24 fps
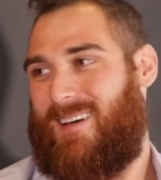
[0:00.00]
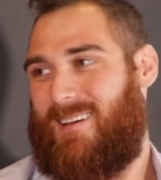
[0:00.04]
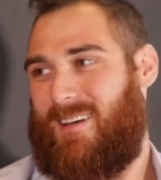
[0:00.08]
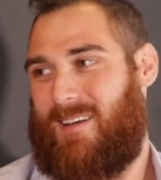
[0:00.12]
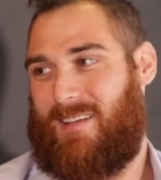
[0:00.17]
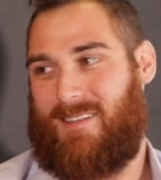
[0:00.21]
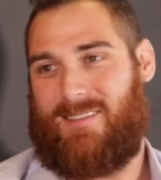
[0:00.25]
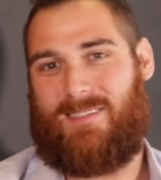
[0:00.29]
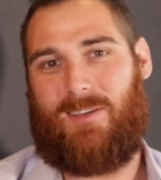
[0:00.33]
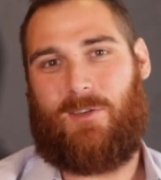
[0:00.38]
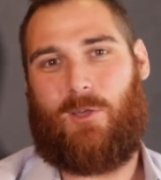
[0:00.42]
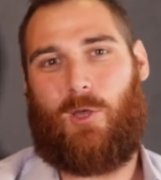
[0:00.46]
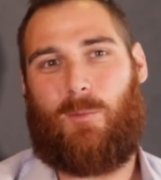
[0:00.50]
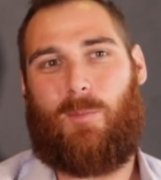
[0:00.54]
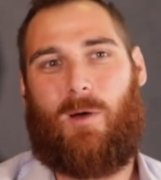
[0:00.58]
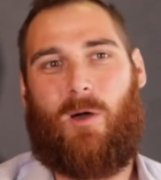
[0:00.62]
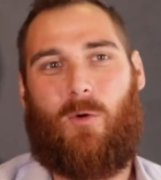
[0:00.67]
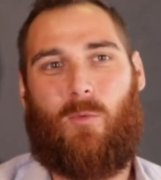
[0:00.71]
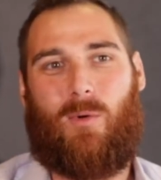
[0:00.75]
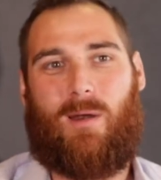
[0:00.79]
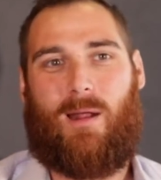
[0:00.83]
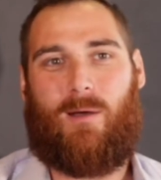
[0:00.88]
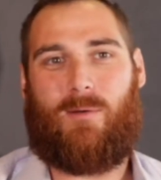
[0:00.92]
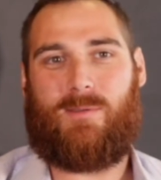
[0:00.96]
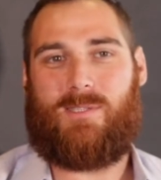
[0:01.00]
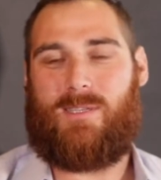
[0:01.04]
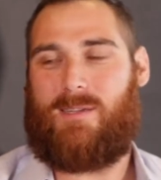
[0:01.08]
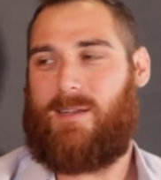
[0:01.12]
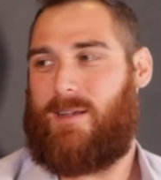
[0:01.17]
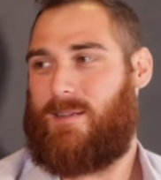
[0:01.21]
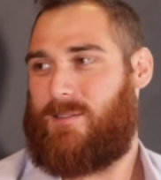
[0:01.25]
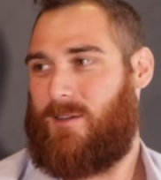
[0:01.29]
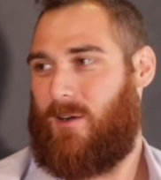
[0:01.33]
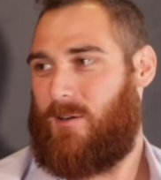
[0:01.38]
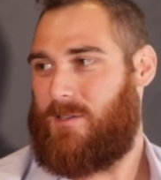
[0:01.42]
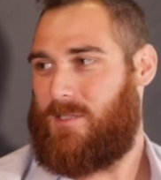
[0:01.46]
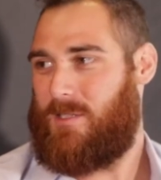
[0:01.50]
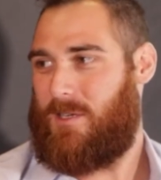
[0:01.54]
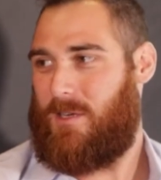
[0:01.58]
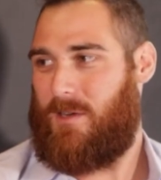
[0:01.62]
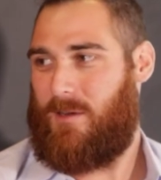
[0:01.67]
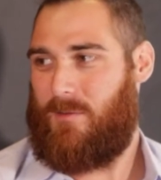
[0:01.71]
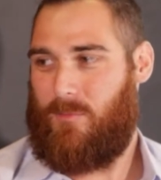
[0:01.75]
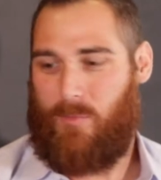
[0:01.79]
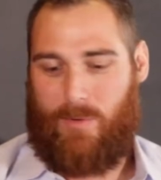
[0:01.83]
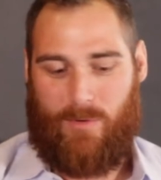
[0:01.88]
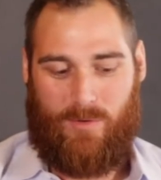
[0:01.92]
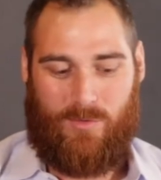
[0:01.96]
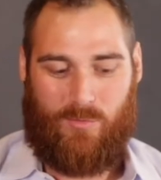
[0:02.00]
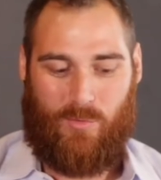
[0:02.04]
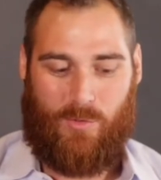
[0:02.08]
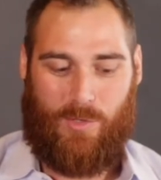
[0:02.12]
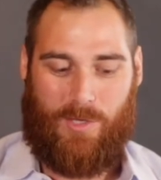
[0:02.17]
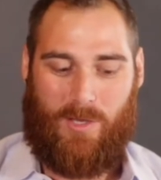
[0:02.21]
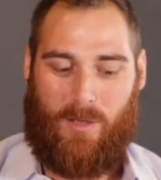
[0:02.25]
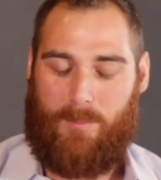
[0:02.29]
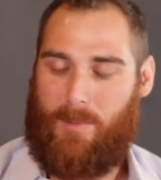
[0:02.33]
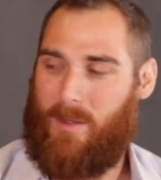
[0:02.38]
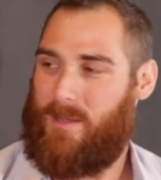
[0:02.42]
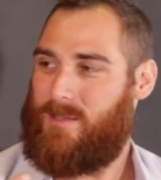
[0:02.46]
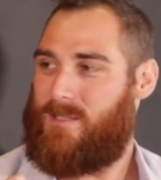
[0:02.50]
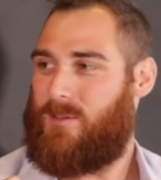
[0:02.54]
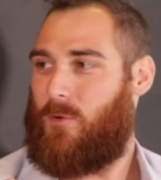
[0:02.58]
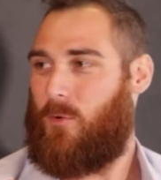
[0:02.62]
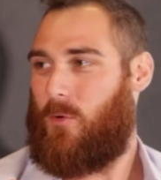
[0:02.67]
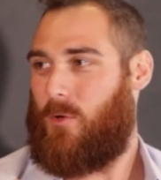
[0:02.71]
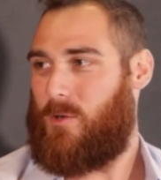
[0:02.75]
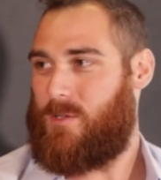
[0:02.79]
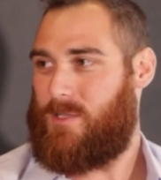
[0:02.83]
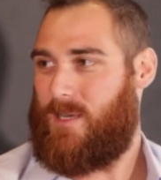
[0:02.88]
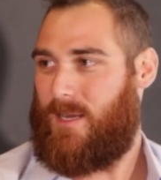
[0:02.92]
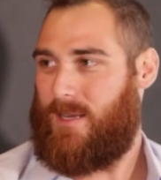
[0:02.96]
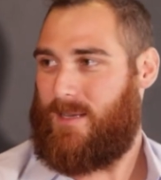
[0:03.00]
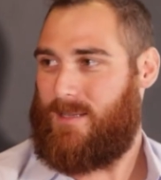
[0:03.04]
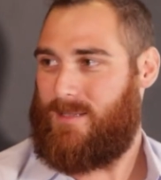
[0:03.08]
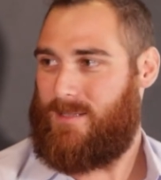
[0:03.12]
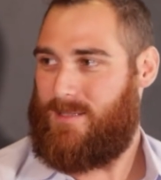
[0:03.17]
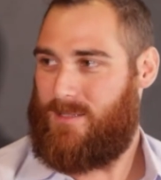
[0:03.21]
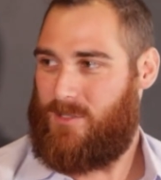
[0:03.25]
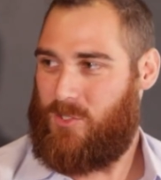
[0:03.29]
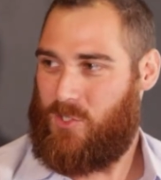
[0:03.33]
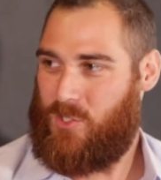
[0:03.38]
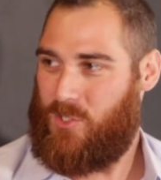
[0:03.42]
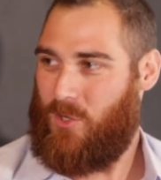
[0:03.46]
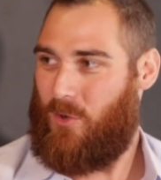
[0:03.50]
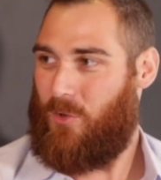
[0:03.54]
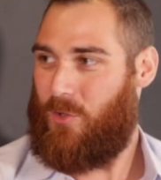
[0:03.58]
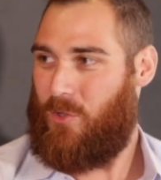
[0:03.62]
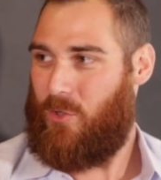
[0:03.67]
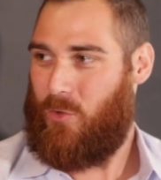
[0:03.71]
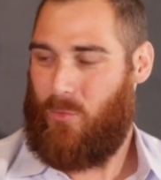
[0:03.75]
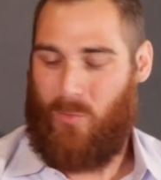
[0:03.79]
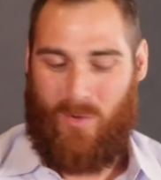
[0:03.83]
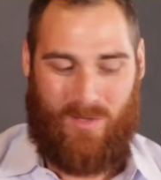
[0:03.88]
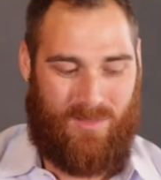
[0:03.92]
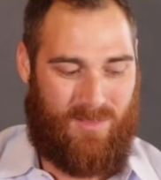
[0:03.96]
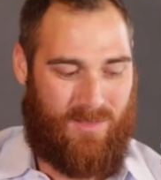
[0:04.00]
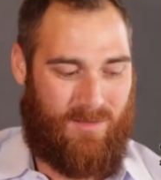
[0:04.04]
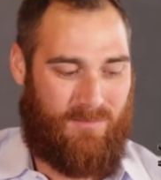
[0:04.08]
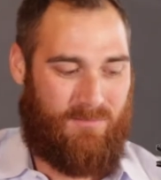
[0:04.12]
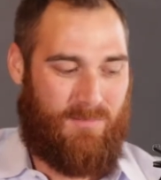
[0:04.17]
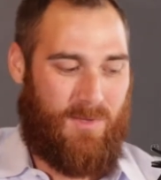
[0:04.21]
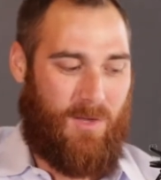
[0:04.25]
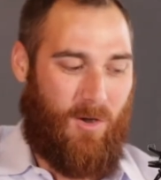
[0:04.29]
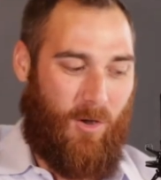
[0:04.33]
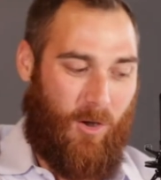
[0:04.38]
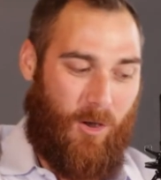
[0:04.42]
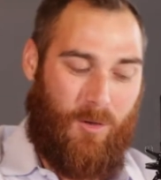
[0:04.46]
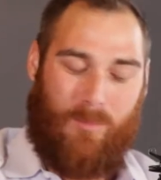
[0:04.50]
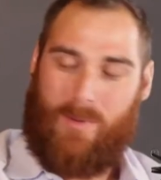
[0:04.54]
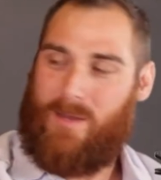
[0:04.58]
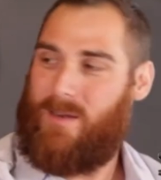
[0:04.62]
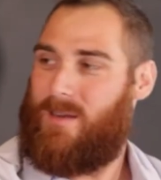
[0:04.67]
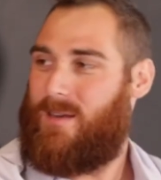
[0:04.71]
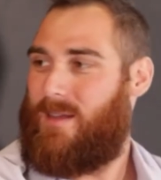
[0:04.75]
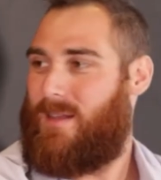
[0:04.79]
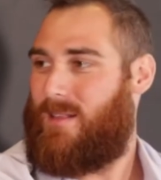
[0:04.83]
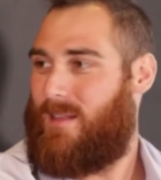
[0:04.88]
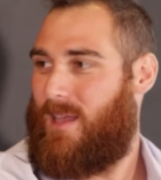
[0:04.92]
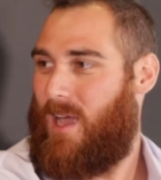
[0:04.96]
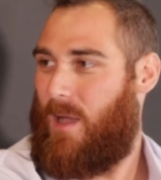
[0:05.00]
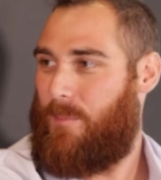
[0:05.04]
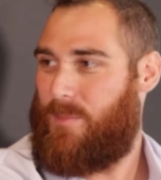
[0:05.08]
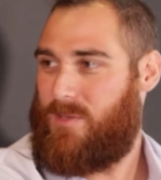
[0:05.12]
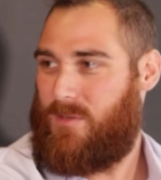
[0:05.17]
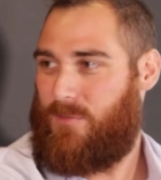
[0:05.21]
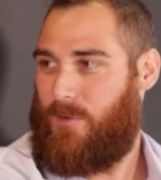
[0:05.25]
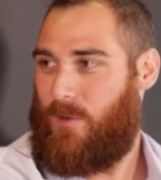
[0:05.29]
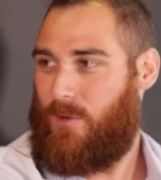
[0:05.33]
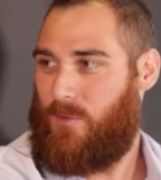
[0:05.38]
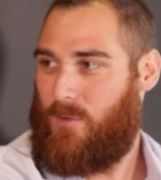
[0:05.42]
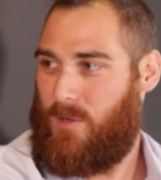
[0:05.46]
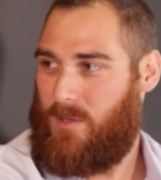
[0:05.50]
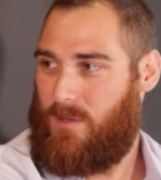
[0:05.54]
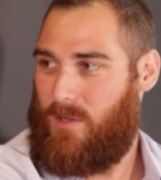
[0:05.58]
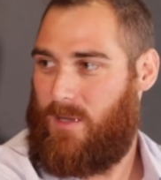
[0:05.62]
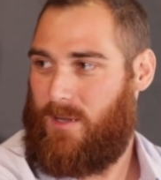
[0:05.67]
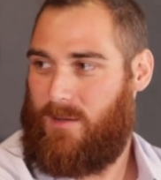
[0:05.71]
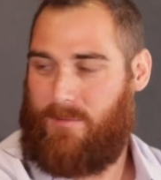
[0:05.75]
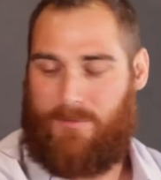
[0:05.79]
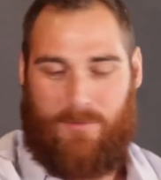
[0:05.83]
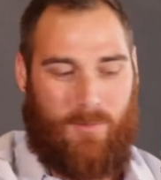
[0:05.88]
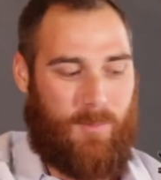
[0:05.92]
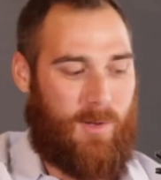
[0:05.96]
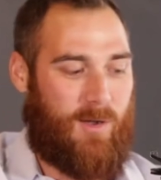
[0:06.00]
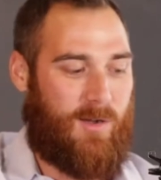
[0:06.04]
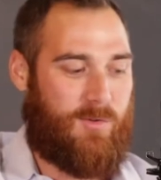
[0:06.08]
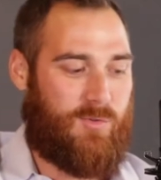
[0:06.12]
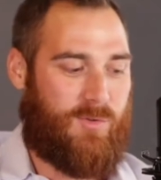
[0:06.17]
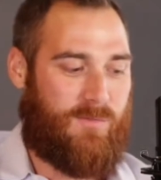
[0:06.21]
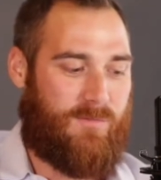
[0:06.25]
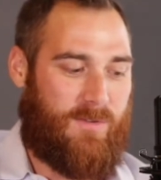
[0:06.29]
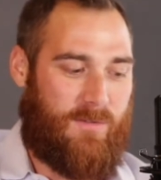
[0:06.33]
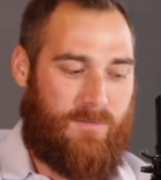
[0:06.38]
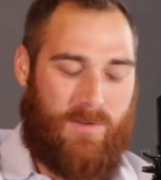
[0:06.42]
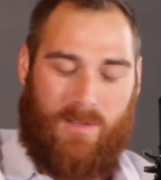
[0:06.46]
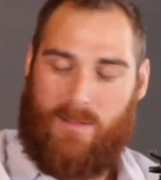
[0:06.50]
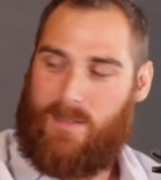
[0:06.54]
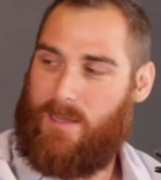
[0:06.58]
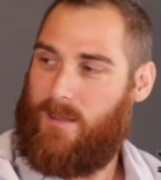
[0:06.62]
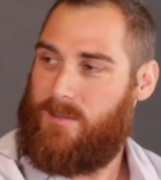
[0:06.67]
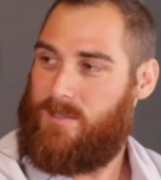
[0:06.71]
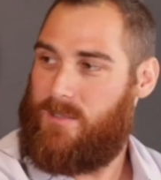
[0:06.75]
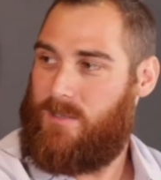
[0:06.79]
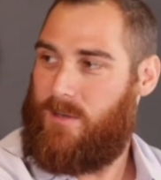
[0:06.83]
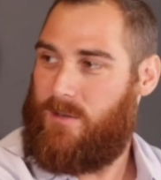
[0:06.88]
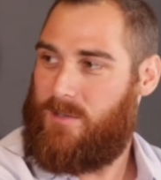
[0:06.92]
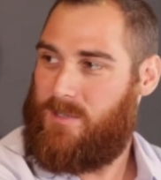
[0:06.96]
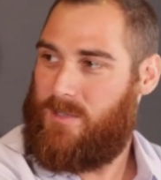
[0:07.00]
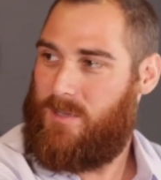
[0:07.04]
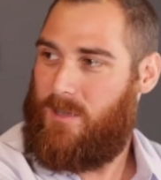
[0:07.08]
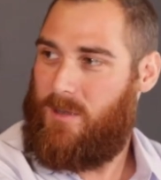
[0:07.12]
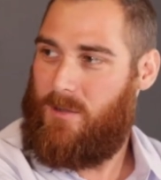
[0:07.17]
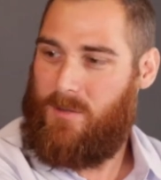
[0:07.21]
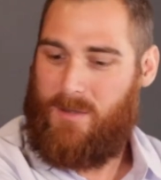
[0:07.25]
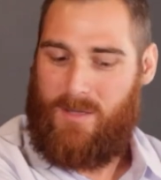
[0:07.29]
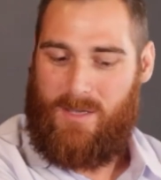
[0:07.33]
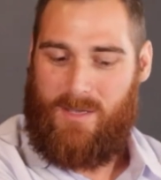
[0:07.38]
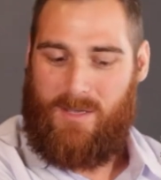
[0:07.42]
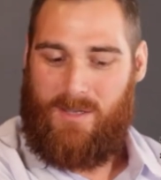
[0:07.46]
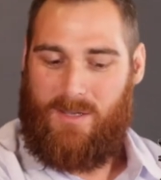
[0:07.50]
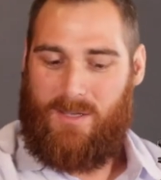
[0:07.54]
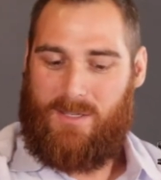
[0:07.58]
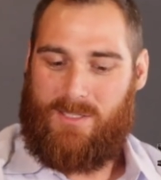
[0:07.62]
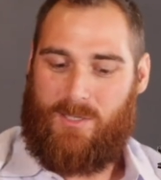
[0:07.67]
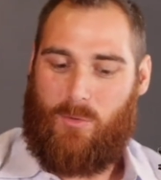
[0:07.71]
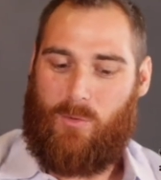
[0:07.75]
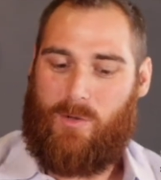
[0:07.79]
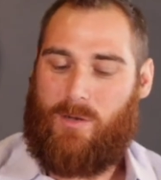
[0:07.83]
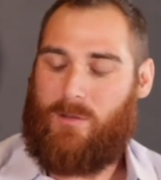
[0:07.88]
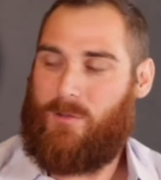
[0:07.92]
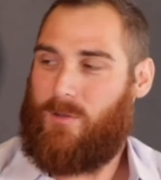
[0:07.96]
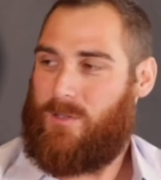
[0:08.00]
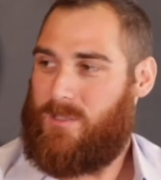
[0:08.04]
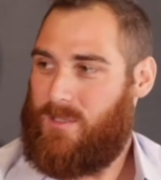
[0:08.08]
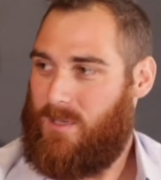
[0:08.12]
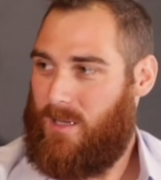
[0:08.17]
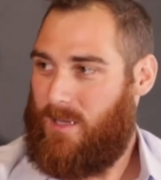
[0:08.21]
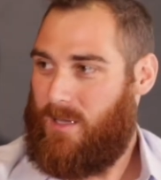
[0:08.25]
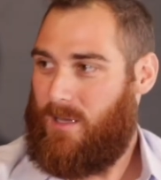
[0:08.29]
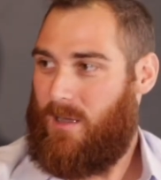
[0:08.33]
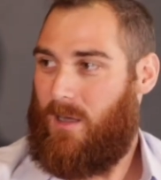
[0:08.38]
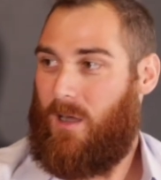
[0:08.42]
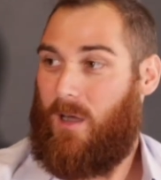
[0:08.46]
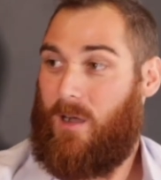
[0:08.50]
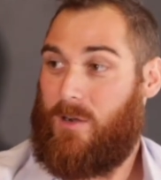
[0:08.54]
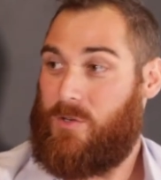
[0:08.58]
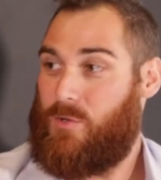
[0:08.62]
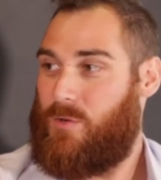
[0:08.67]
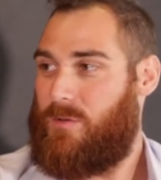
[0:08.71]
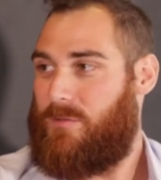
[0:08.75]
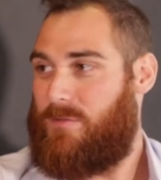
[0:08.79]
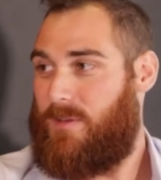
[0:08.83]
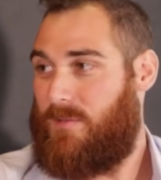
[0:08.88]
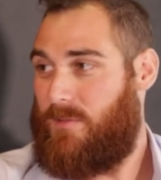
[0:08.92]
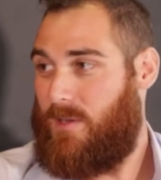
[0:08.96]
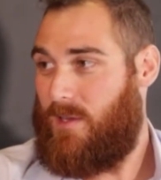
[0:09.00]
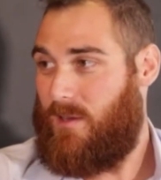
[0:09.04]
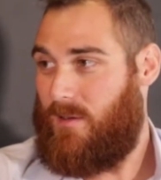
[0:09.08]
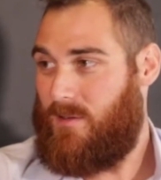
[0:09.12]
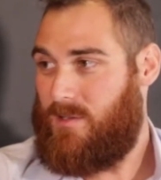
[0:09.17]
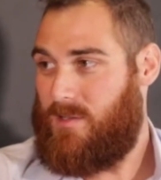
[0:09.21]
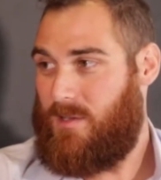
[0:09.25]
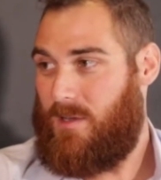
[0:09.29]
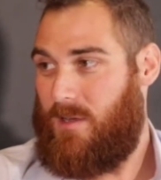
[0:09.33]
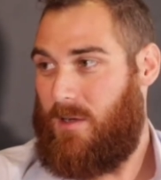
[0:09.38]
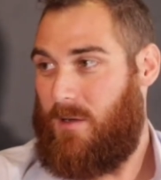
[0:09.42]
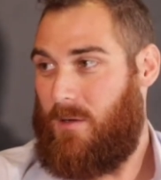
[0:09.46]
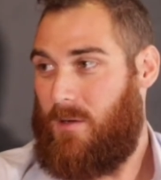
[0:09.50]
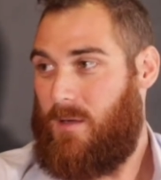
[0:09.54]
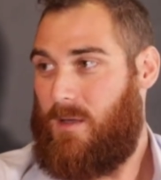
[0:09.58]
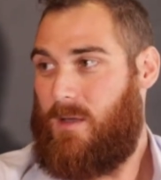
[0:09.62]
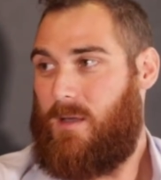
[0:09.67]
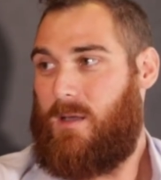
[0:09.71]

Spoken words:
I can tell you about when I was in Antarctica, we were drilling up ice cores, and I could show you what the carbon in the atmosphere looked like from 150,000 years ago to what it looks like 150 years ago.